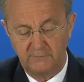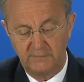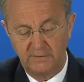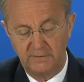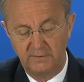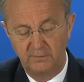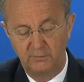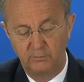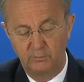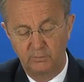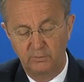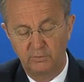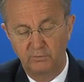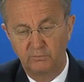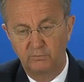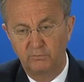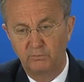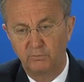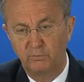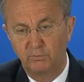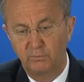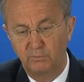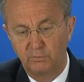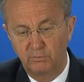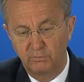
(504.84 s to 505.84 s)
in order
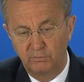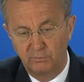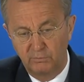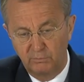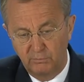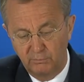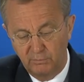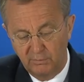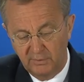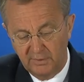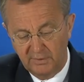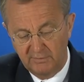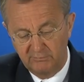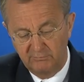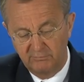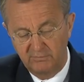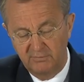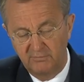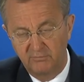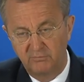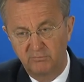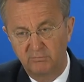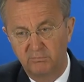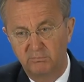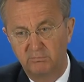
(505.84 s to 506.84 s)
to have
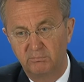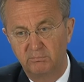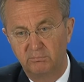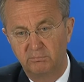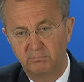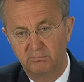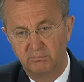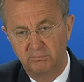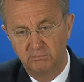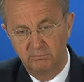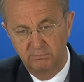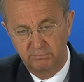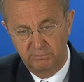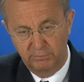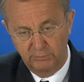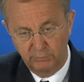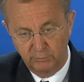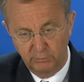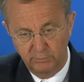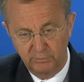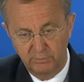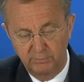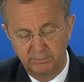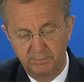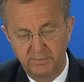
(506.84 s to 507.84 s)
this
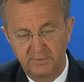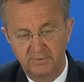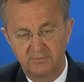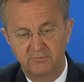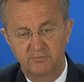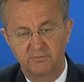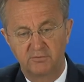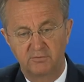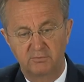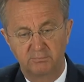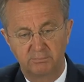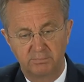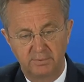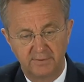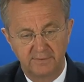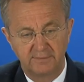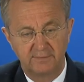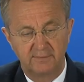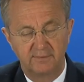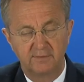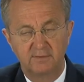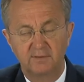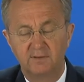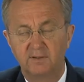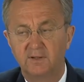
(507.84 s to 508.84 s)
broader picture
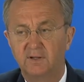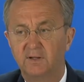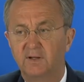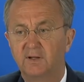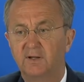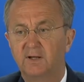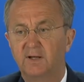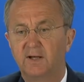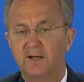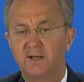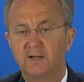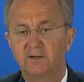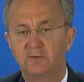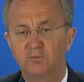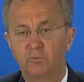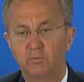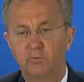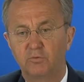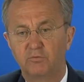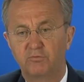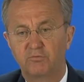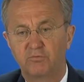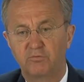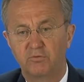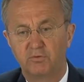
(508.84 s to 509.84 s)
painted, and
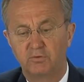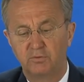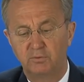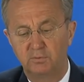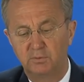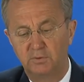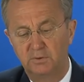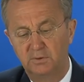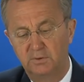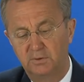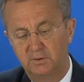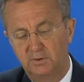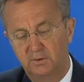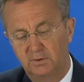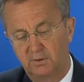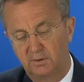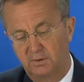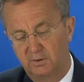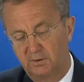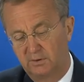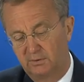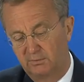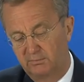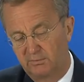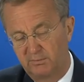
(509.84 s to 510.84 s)
also
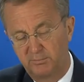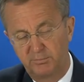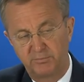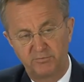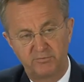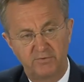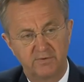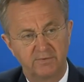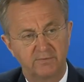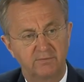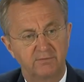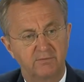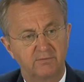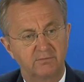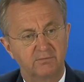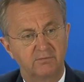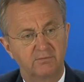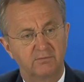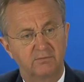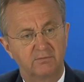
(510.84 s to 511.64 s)
representative